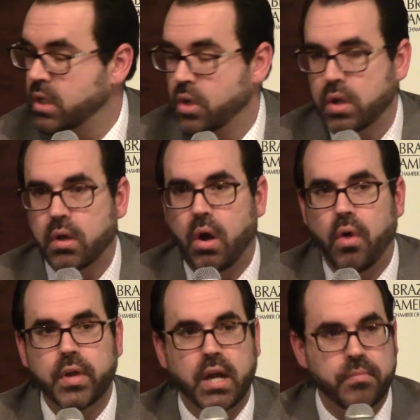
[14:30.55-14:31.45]
You look at
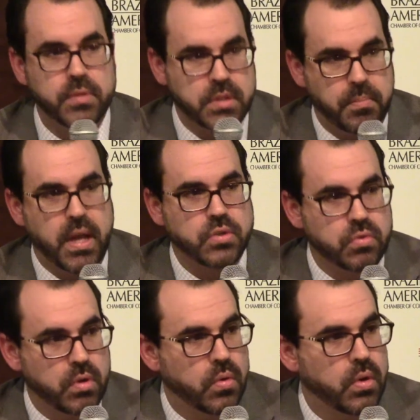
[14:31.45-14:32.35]
all the governments that pass
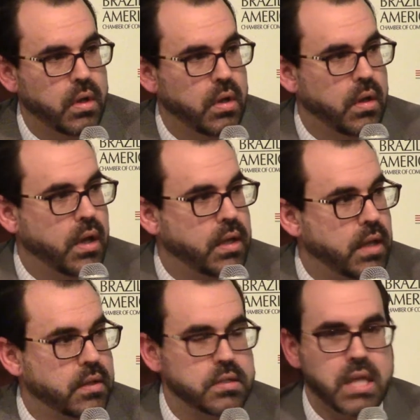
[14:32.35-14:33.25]
through an
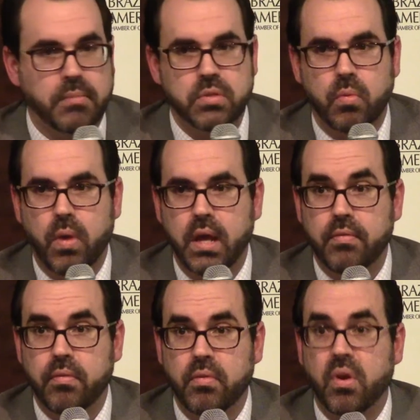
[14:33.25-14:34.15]
anti-establishment
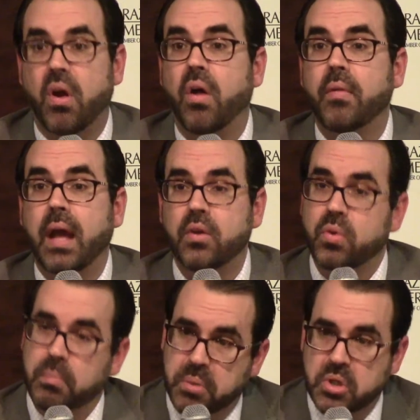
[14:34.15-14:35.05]
wave, they're all not
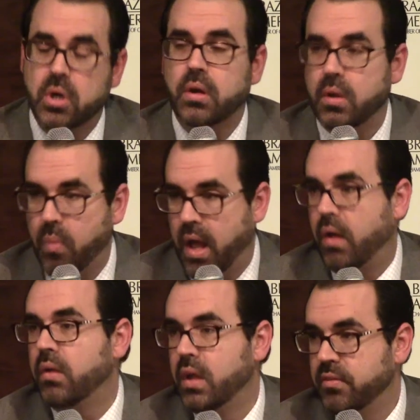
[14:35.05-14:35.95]
doing particularly
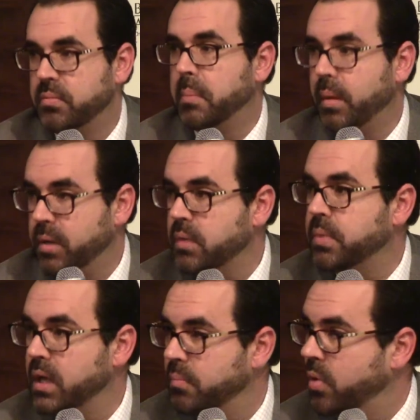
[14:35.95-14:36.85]
well from a public
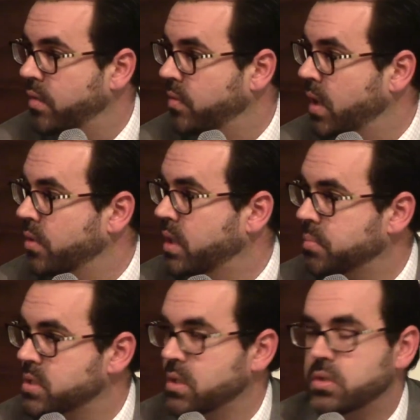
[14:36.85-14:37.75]
opinion point of view. I don't think
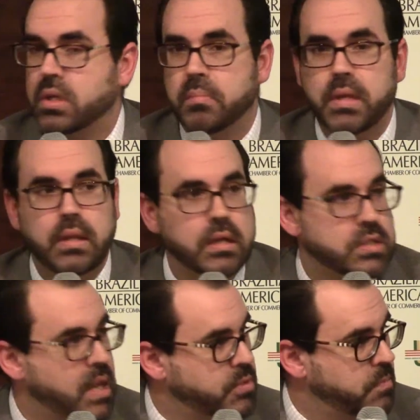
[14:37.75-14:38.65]
Brazil's going to be the
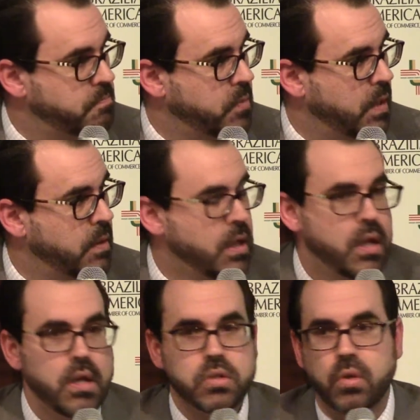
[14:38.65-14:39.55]
exception, right?
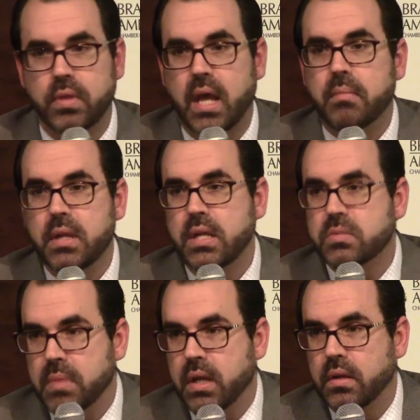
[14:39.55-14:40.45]
So that
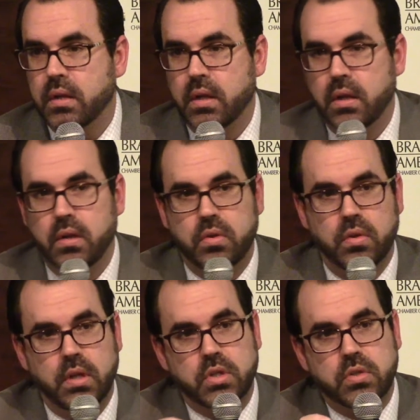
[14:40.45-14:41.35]
leads me to
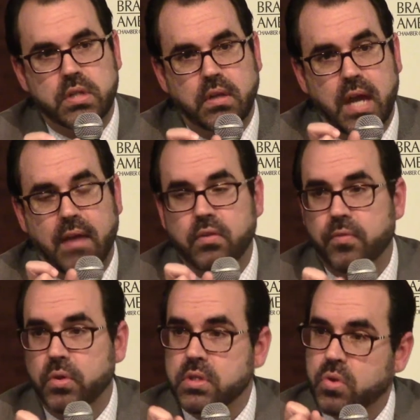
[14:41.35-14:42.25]
the issues that you have to
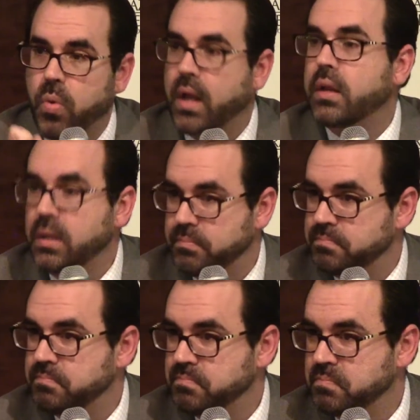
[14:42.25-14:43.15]
vote this quickly,
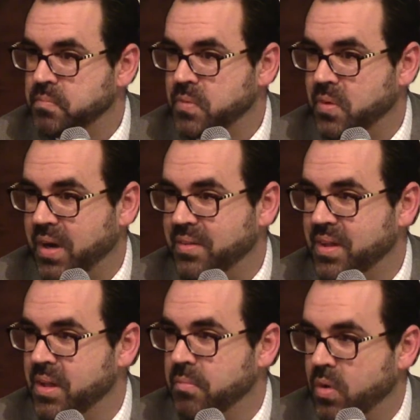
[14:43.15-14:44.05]
right?
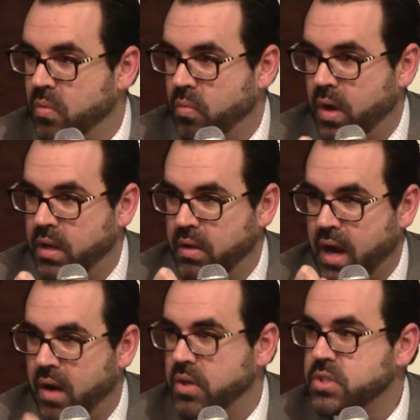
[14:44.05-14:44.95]
When the
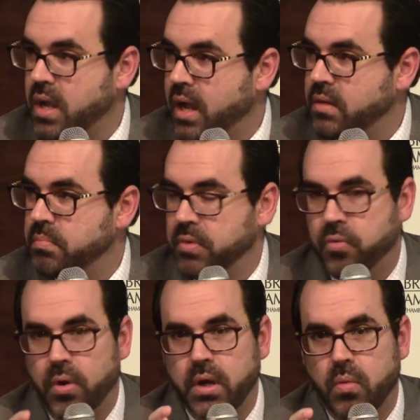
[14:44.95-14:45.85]
iron is hot,
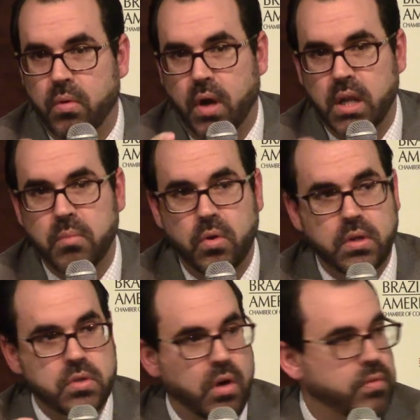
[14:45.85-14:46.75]
before your honeymoon
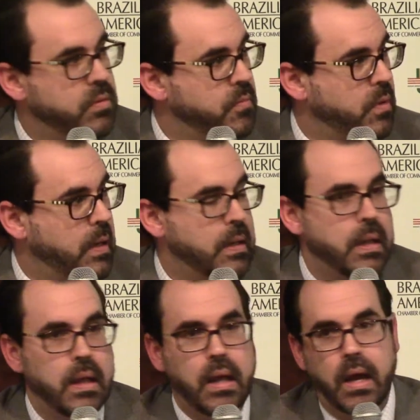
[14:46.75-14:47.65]
is over, right?
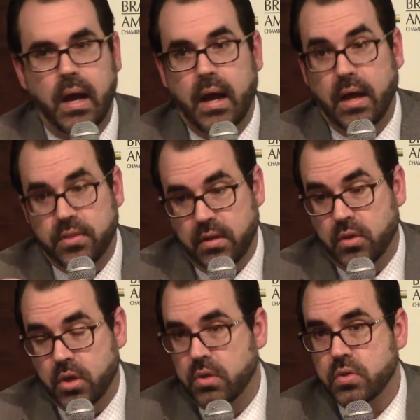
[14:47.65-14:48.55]
I think the
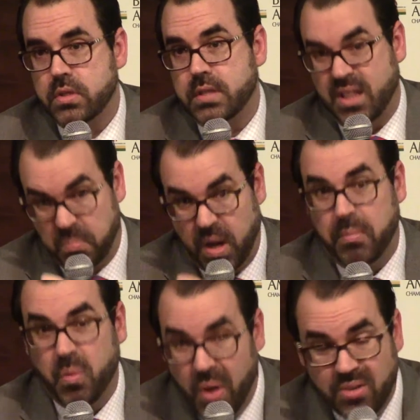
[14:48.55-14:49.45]
good news is that there
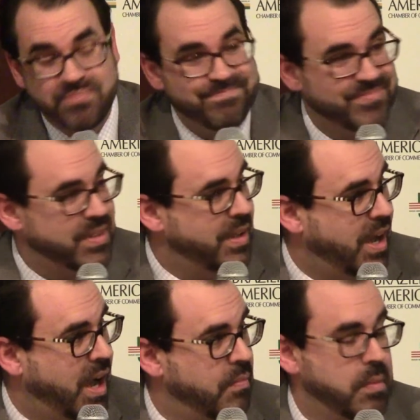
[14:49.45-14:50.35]
probably will,
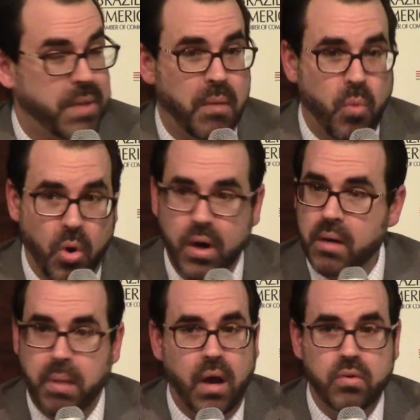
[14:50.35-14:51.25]
but I'm worried
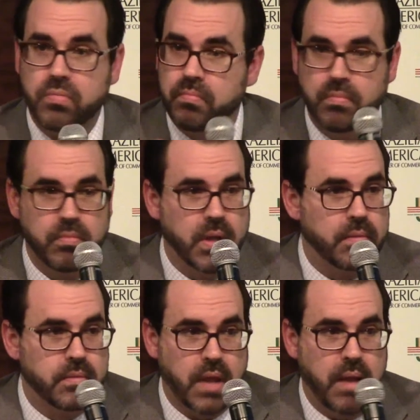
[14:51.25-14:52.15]
about
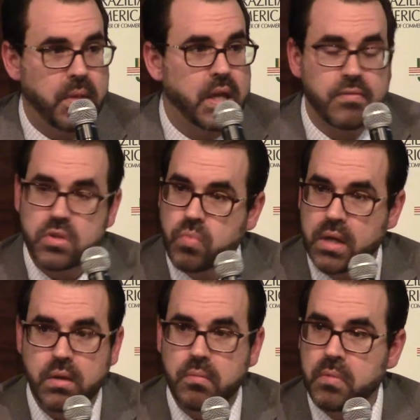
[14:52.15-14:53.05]
the timing of this
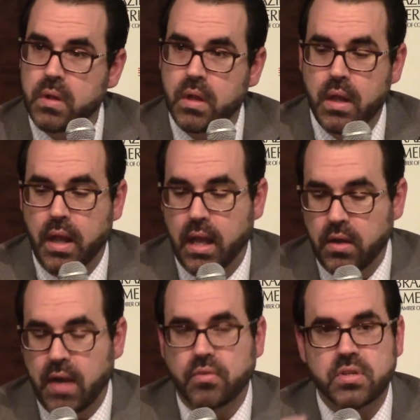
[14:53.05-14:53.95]
window, and
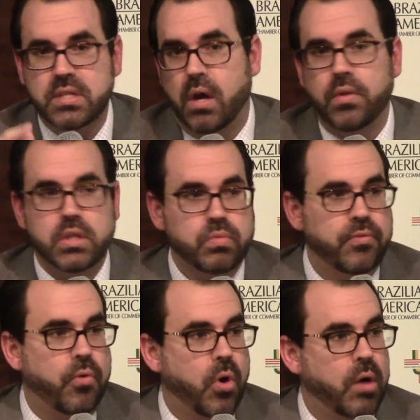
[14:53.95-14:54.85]
you have to sell this
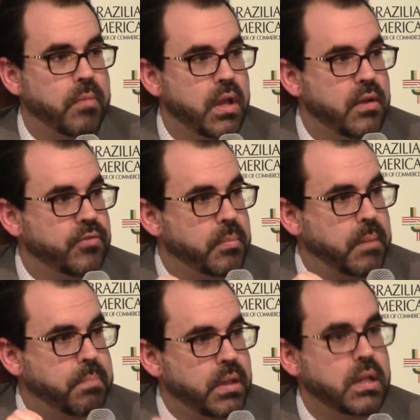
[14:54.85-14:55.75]
reform from
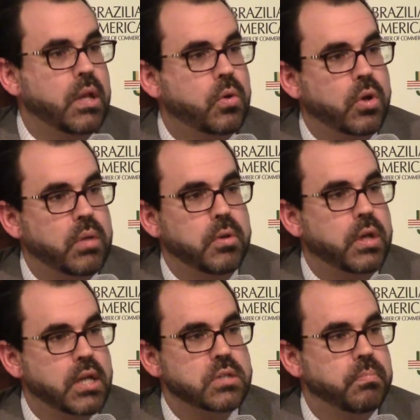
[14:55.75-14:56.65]
a political
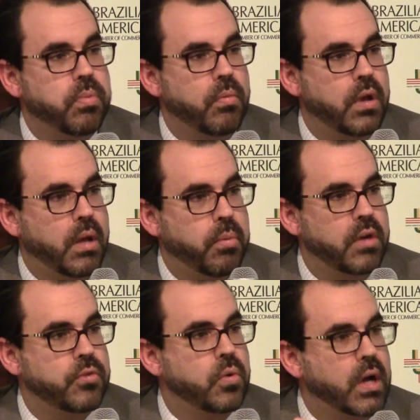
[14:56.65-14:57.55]
communication point
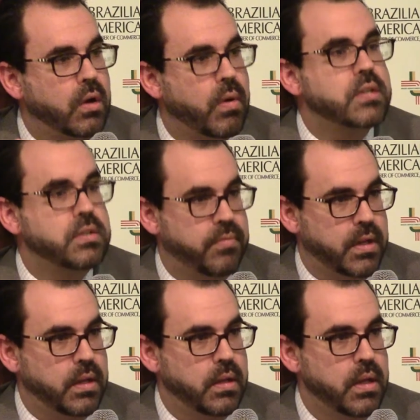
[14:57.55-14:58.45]
of view
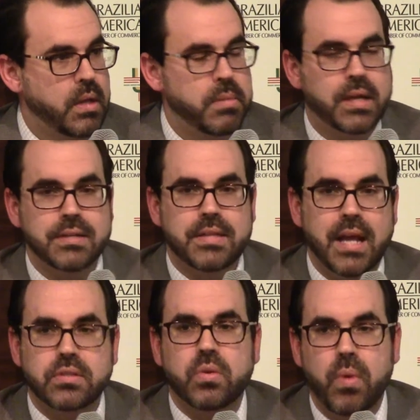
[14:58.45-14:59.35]
aggressively, because
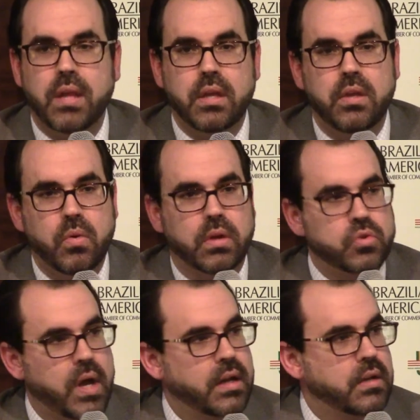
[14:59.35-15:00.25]
that's the way that you can
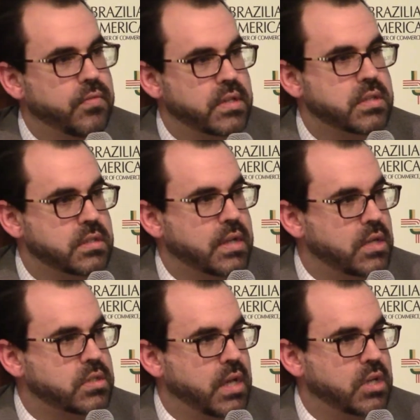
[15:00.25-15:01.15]
try to convince these
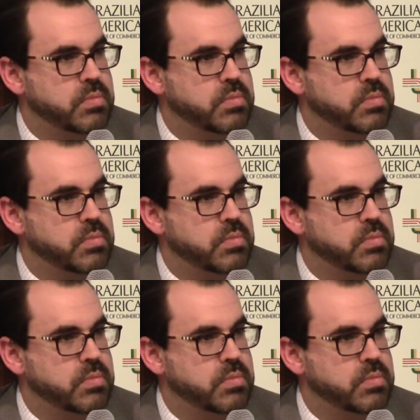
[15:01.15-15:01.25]
legislators.